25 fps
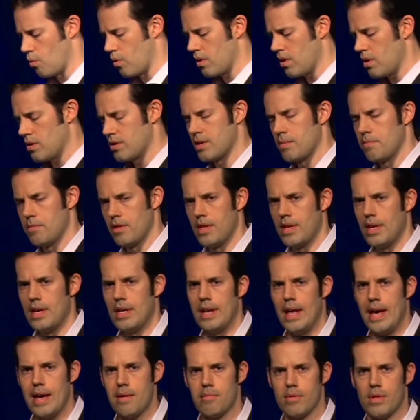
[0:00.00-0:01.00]
what are some of the
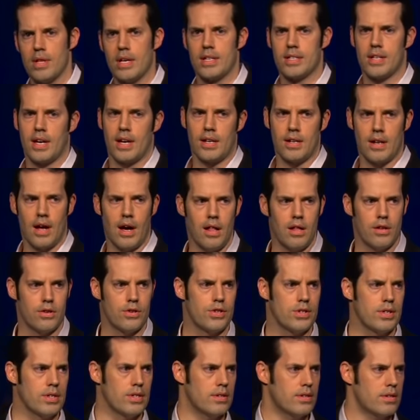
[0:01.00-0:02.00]
enabling
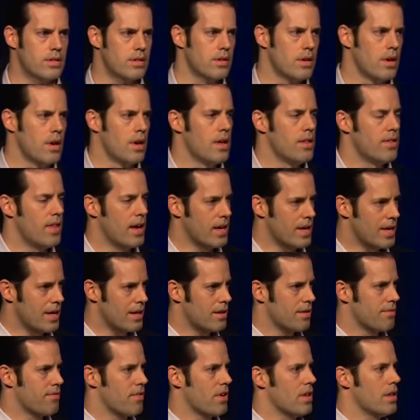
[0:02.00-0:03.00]
technologies that
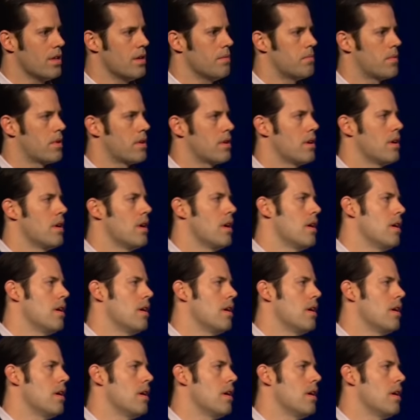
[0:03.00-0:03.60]
get developed